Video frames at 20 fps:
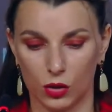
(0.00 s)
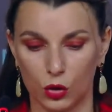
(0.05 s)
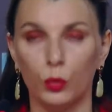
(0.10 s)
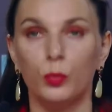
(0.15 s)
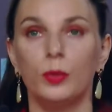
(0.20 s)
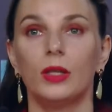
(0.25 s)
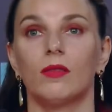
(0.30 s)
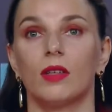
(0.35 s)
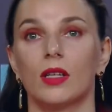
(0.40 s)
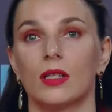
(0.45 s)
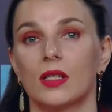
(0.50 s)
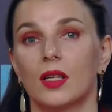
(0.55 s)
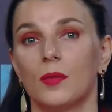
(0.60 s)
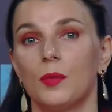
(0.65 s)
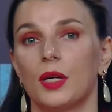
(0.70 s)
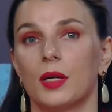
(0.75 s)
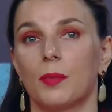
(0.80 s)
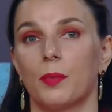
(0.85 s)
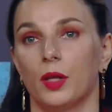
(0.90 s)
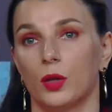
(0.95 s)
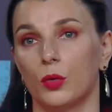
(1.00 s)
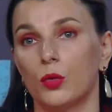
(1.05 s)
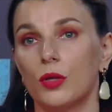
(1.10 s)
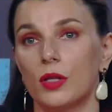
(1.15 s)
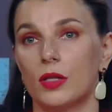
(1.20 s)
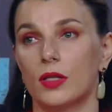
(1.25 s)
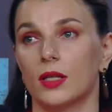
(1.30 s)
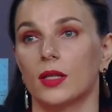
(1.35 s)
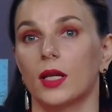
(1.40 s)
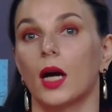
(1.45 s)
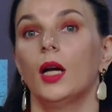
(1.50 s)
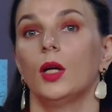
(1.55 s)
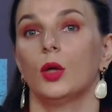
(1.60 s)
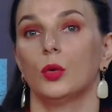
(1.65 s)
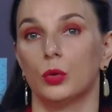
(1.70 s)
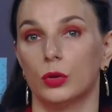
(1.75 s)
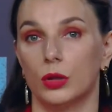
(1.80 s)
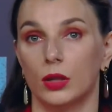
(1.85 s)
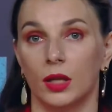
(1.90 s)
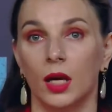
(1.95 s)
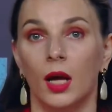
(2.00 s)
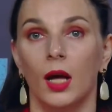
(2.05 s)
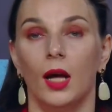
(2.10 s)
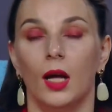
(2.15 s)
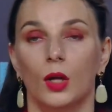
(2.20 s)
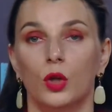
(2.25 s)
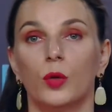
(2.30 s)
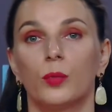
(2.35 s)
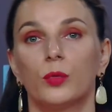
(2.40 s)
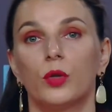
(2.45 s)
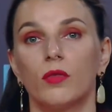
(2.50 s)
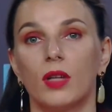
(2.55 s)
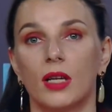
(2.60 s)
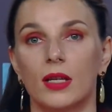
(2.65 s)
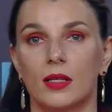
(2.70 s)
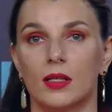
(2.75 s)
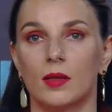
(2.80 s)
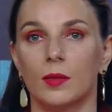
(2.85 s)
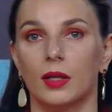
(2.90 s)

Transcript: The next course